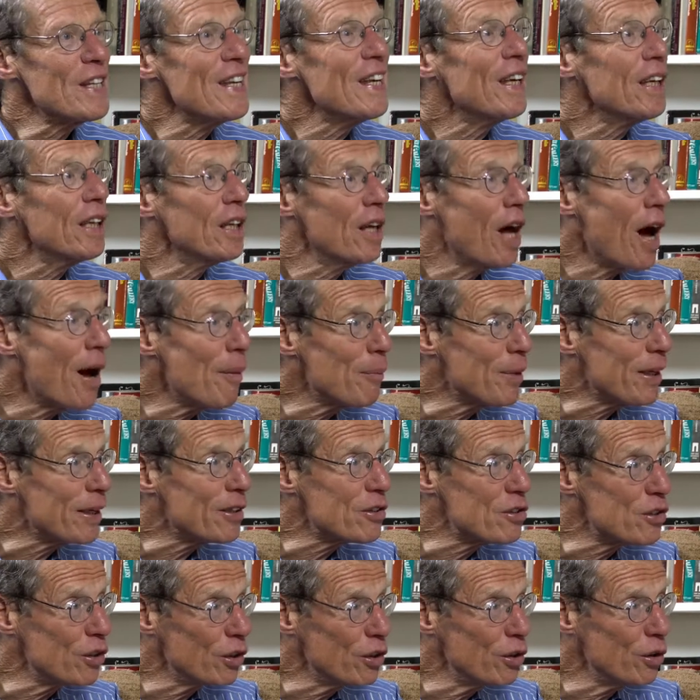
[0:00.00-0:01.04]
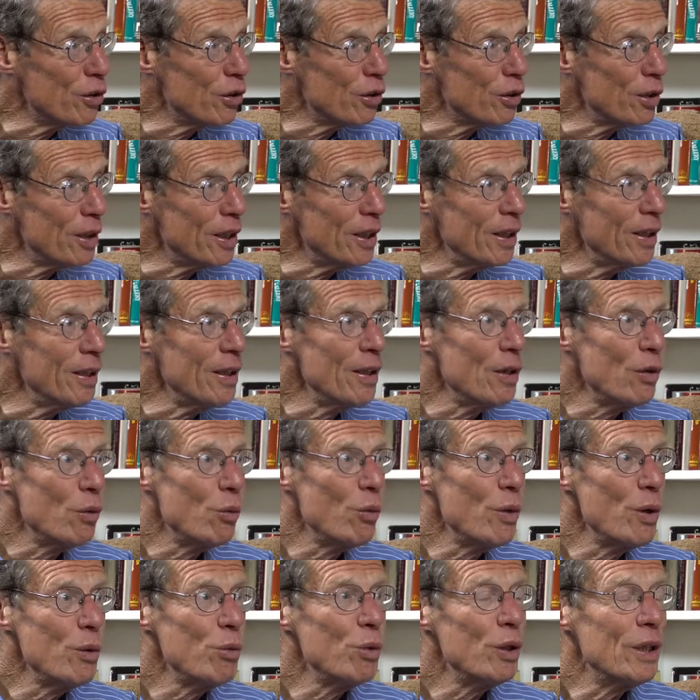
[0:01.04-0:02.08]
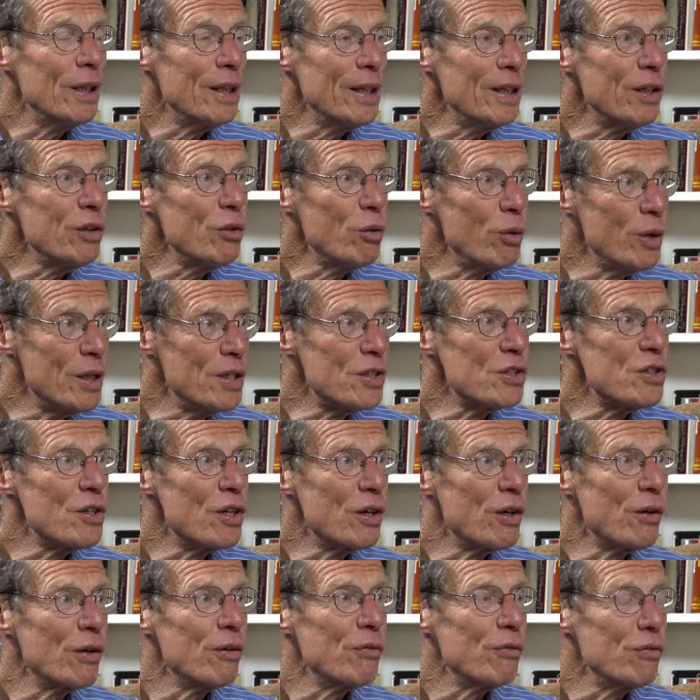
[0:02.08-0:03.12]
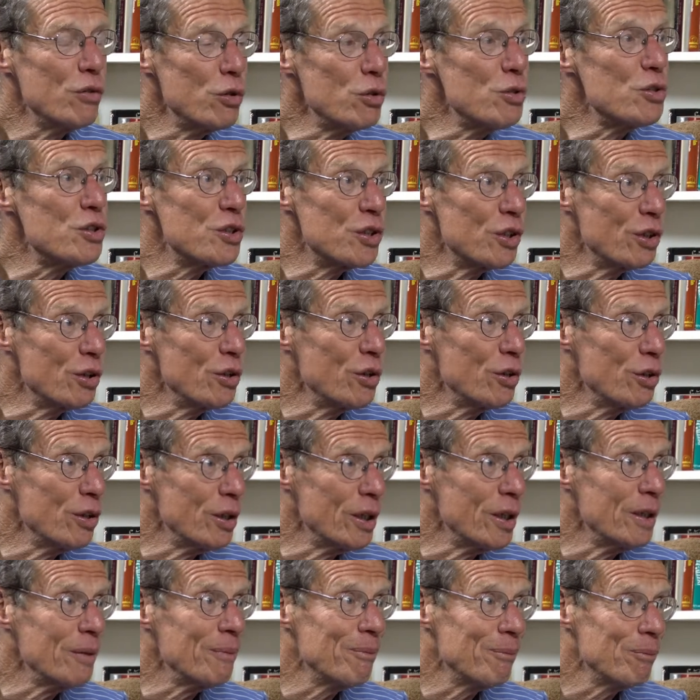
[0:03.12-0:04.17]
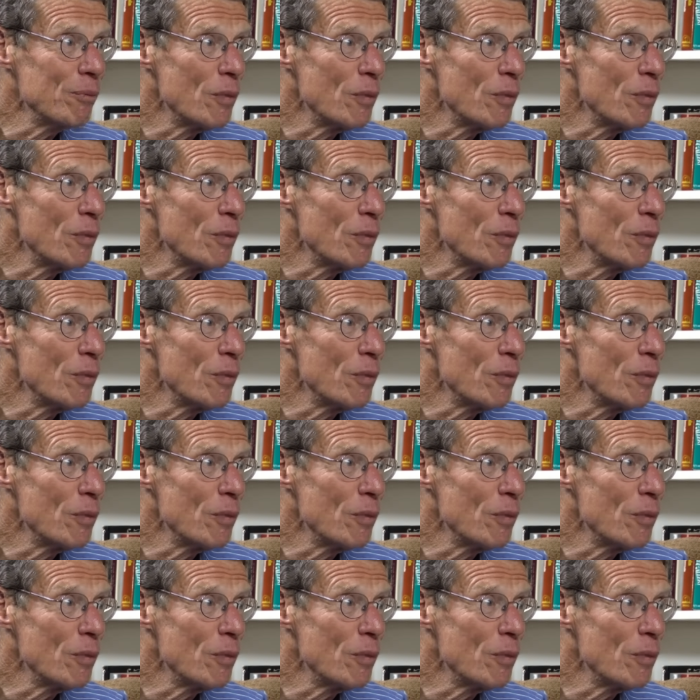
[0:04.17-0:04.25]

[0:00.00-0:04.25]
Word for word: economic security, we will increase their food security.